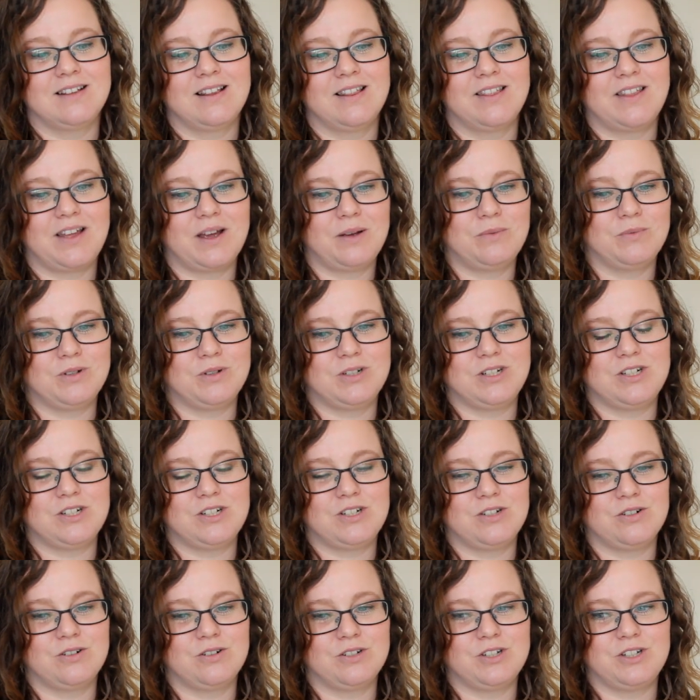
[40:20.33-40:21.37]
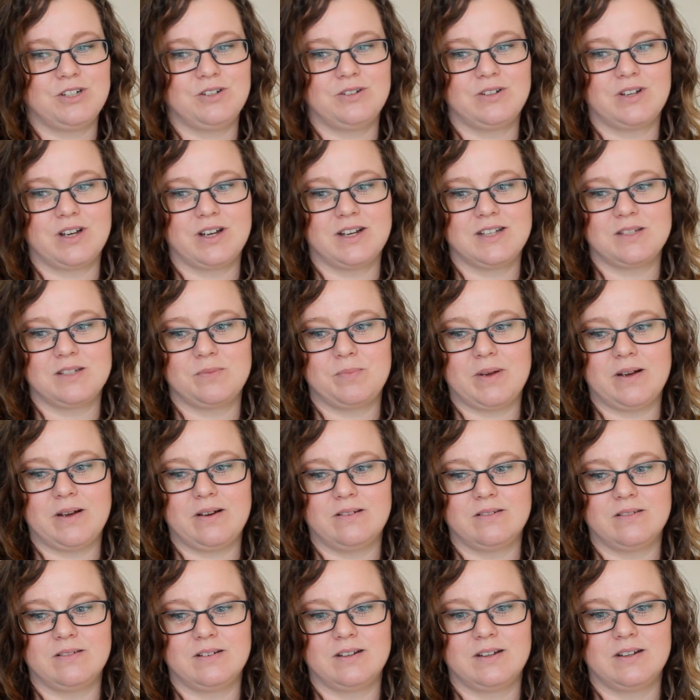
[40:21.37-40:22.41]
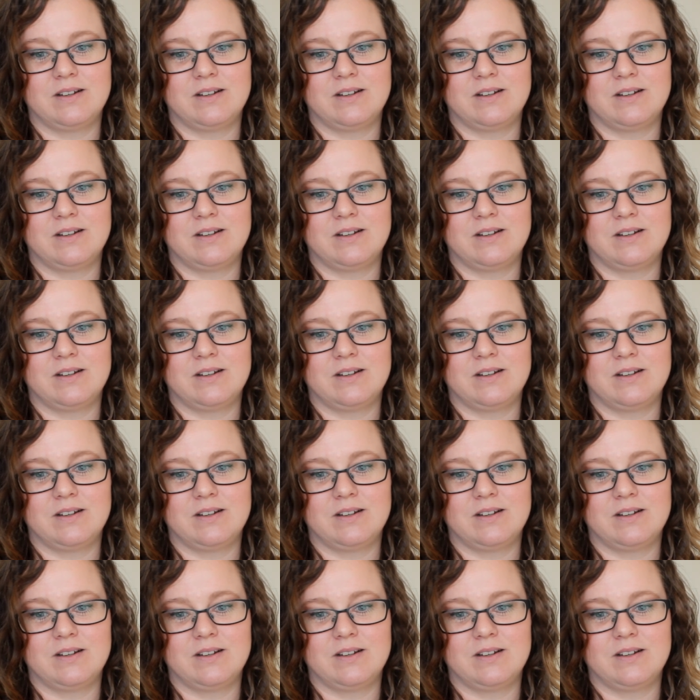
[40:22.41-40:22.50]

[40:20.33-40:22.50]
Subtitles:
that I wanted to talk to you guys about.